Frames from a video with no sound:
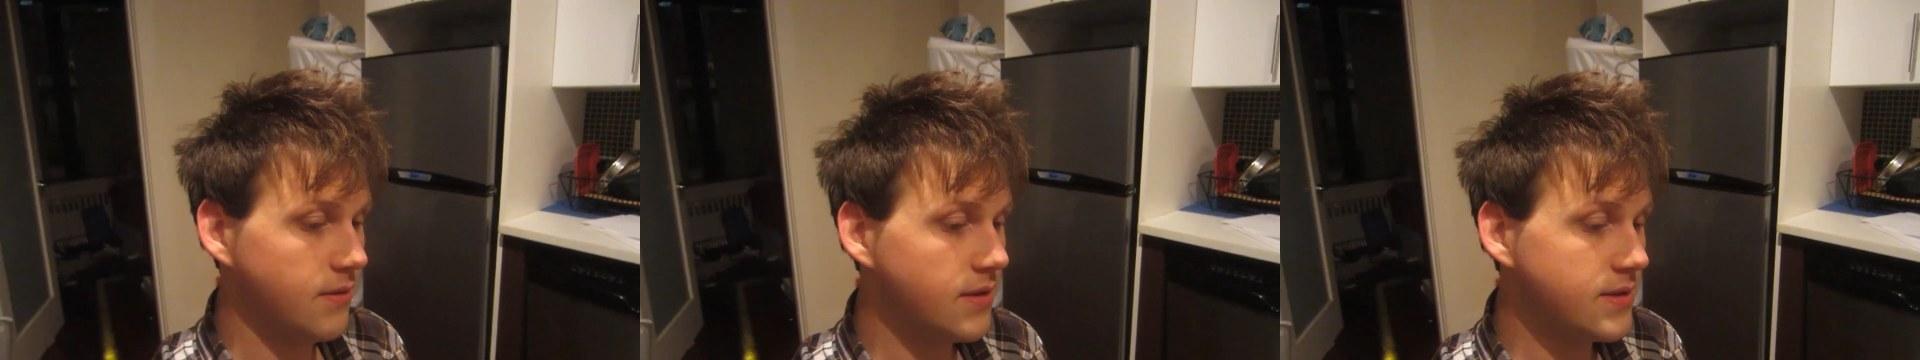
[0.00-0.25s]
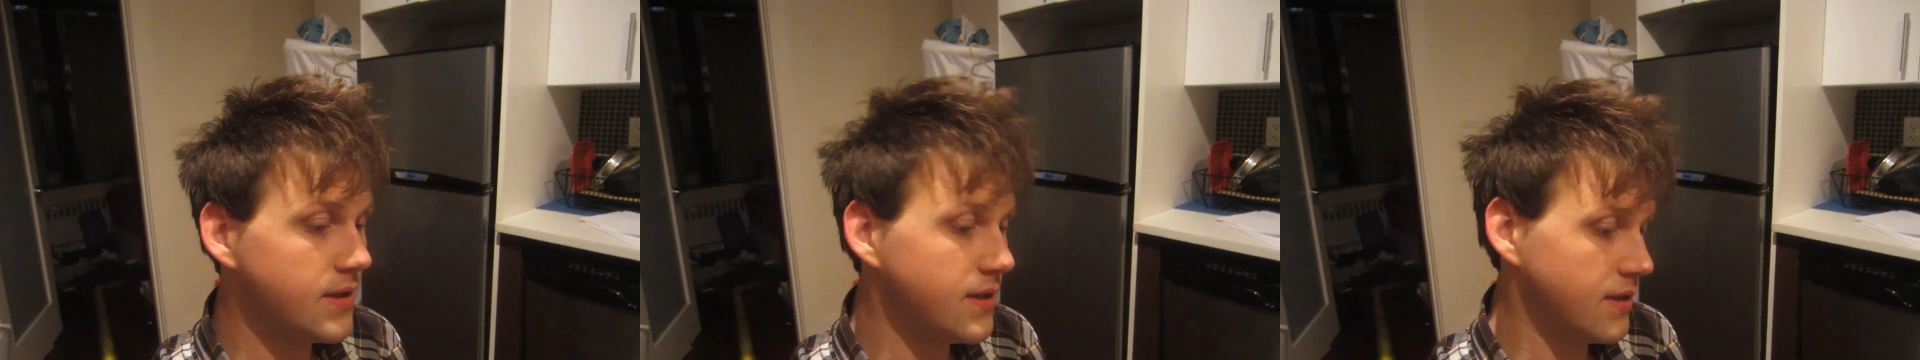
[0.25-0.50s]

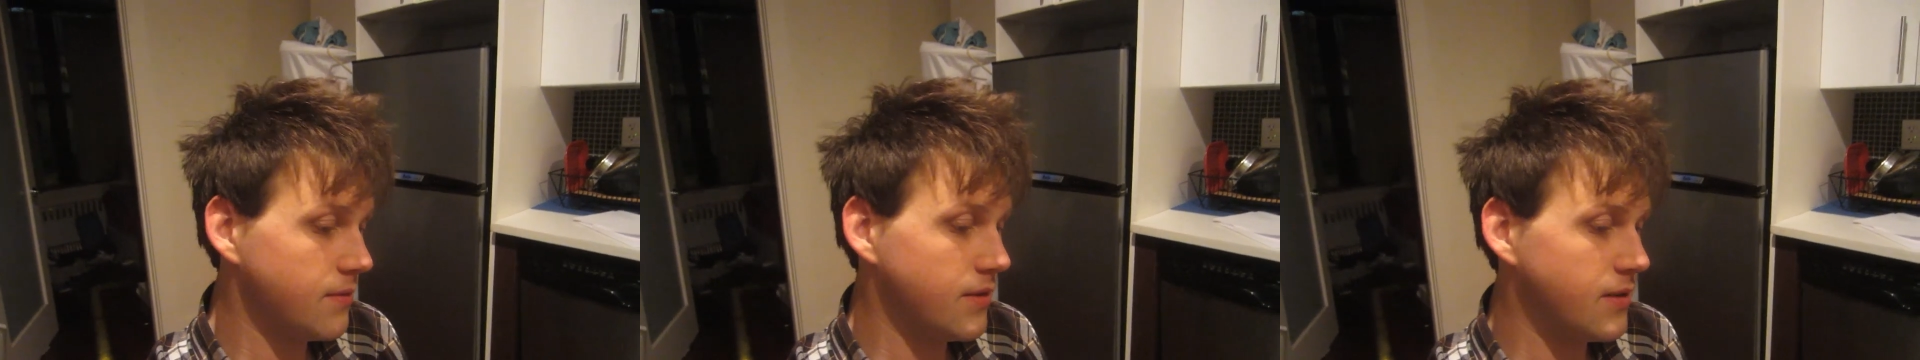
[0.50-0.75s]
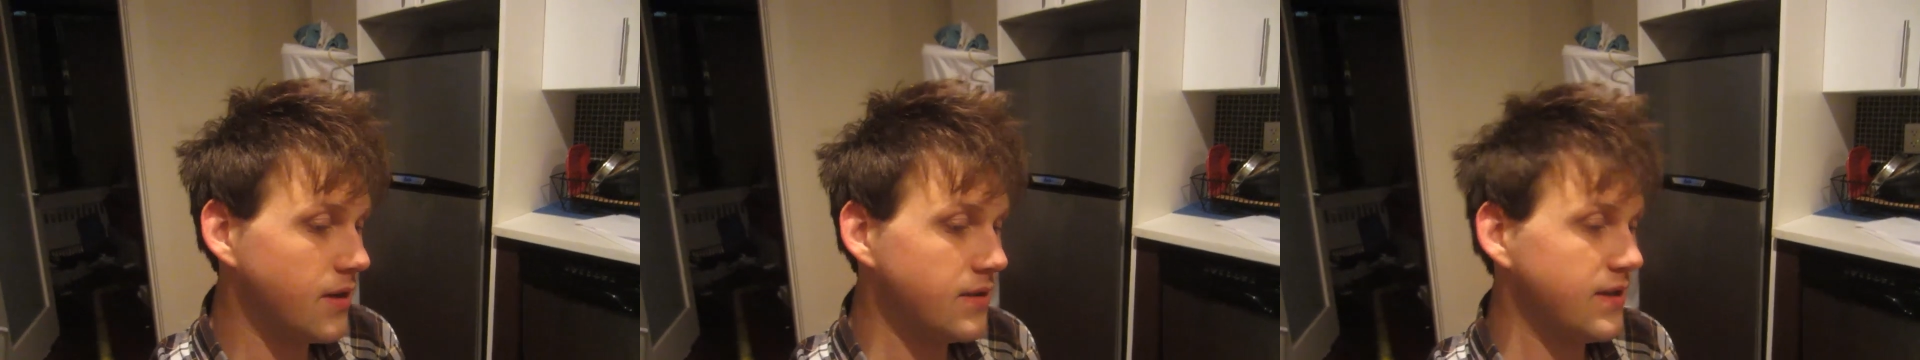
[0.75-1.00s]
because because they were at the
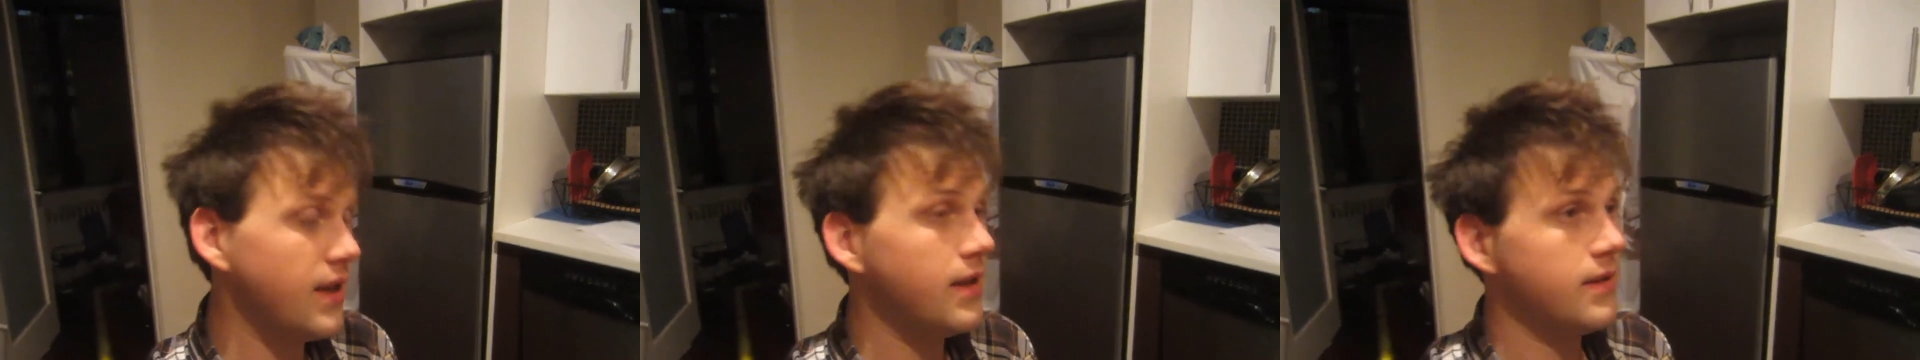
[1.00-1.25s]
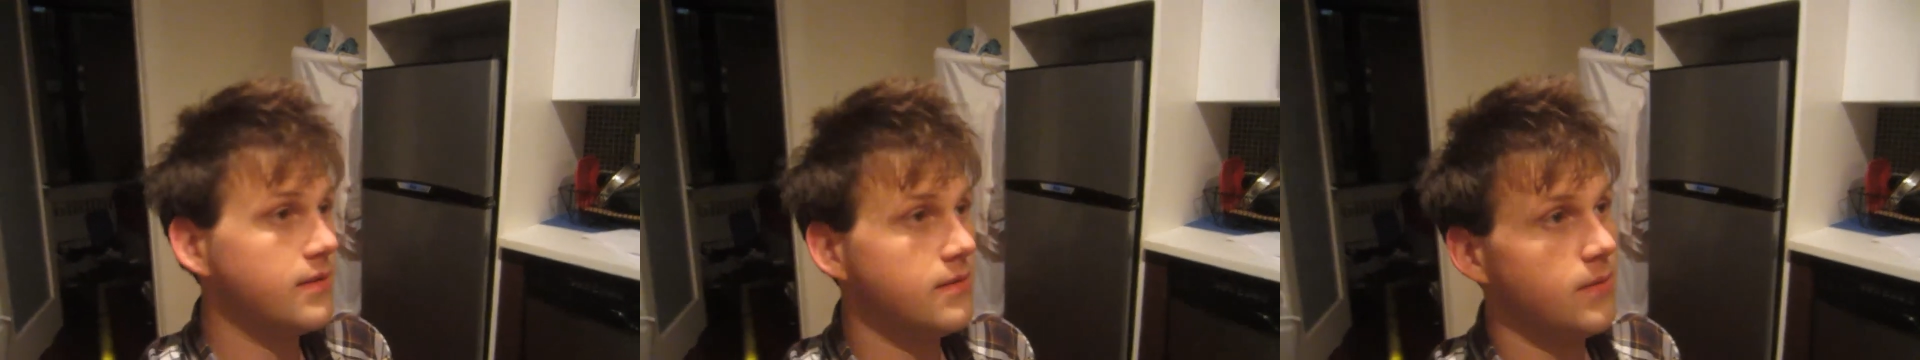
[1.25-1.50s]
Charles and
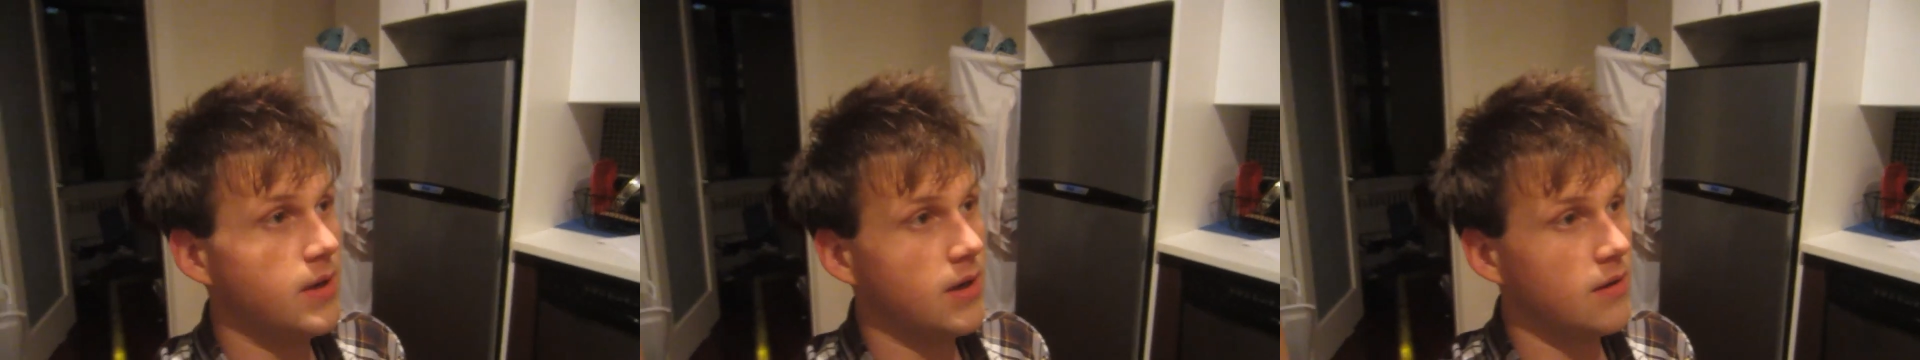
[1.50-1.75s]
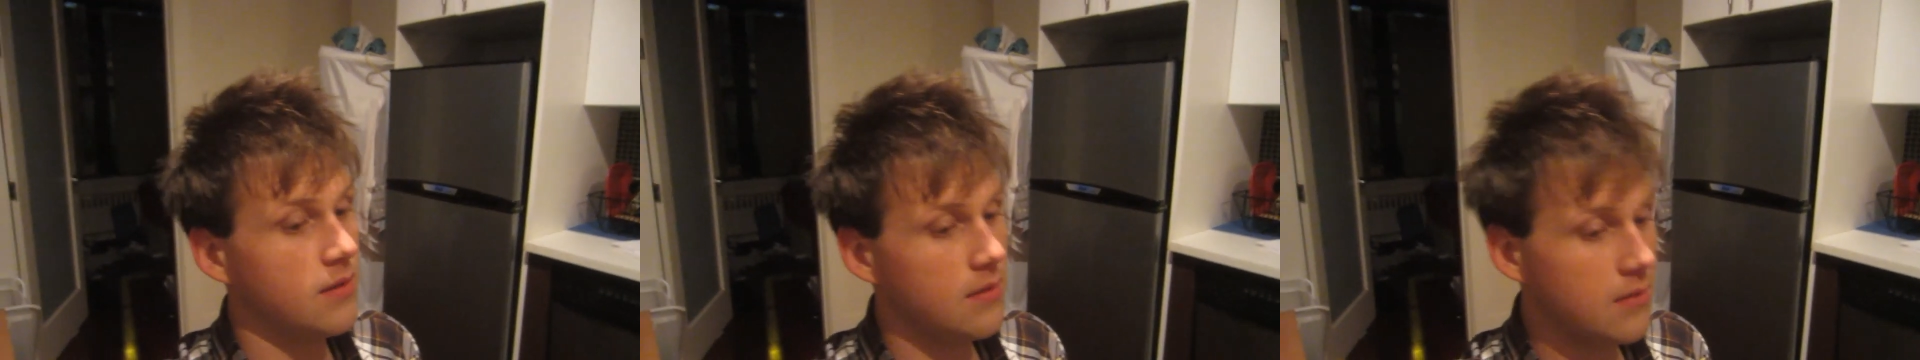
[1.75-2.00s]
Alli's wedding.